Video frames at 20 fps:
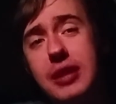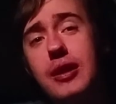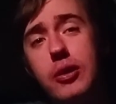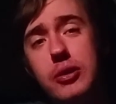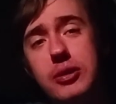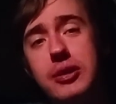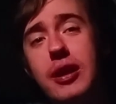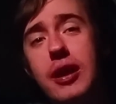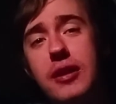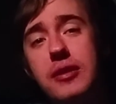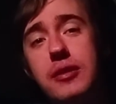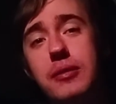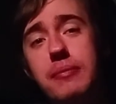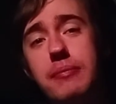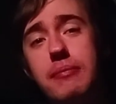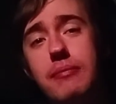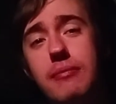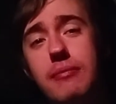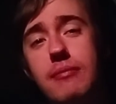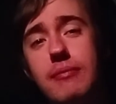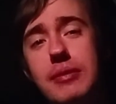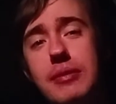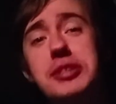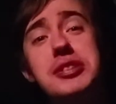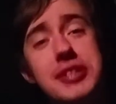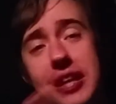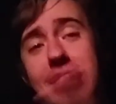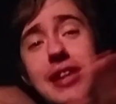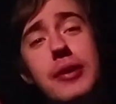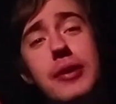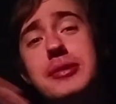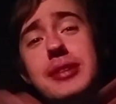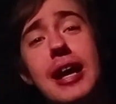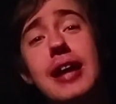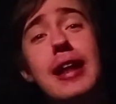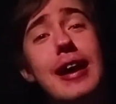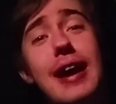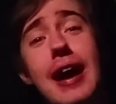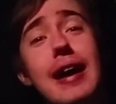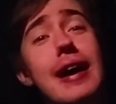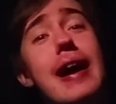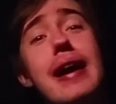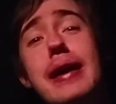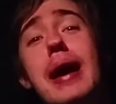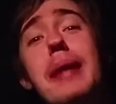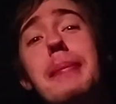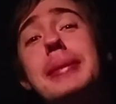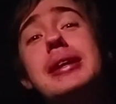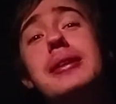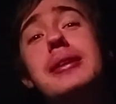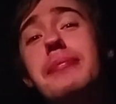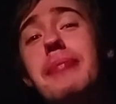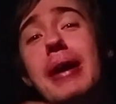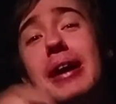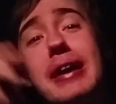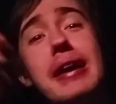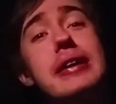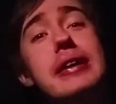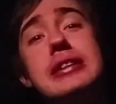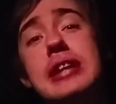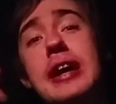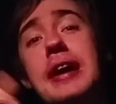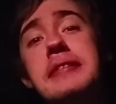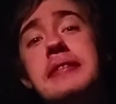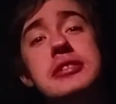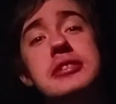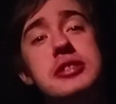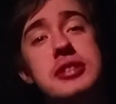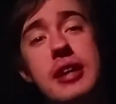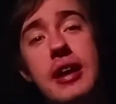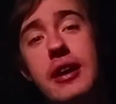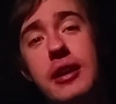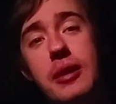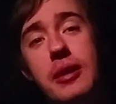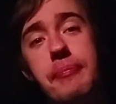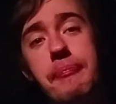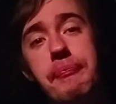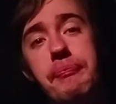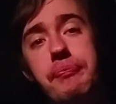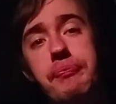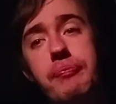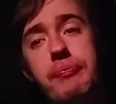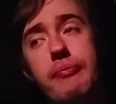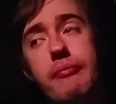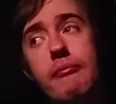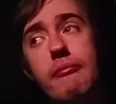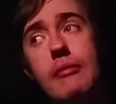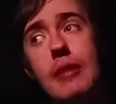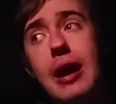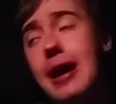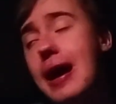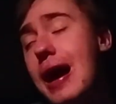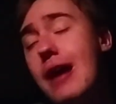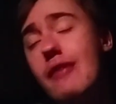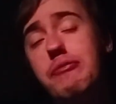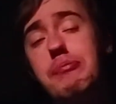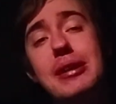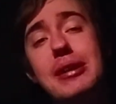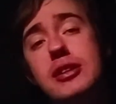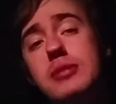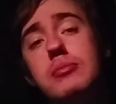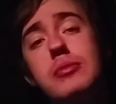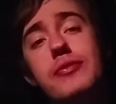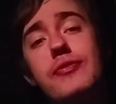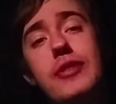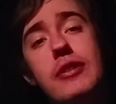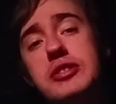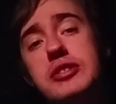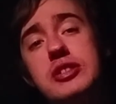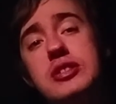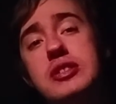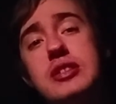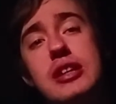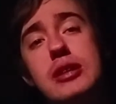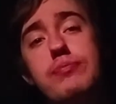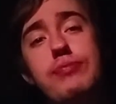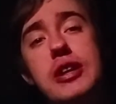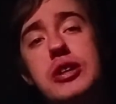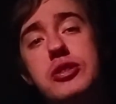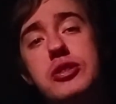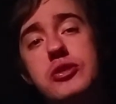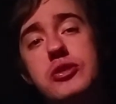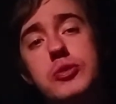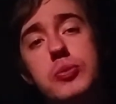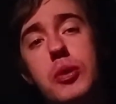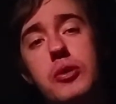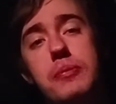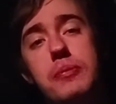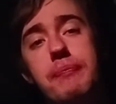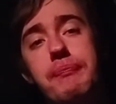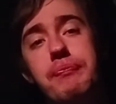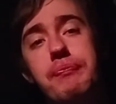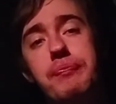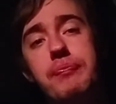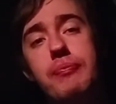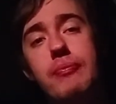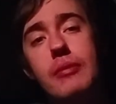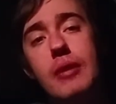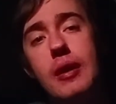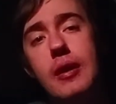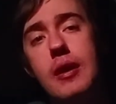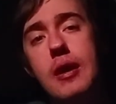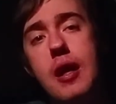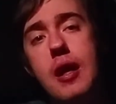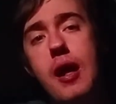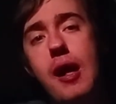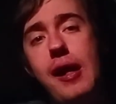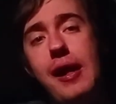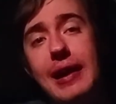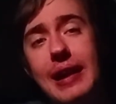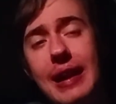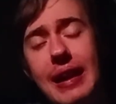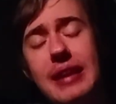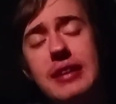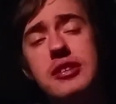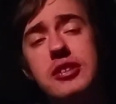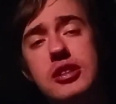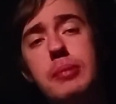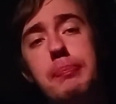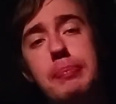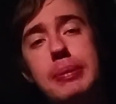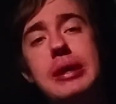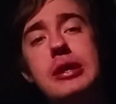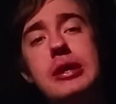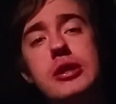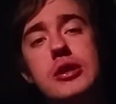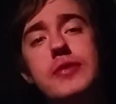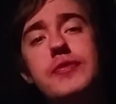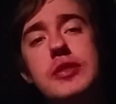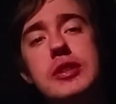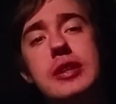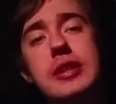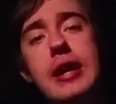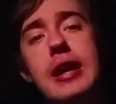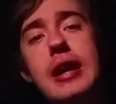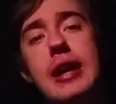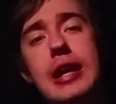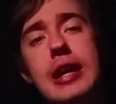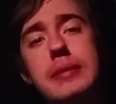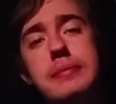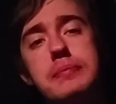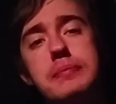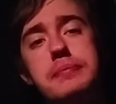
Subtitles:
out of 10. It's 10 out of 10. I mean, I can't say I have better McFlurries than the Celebrations one. It's the peak of the year.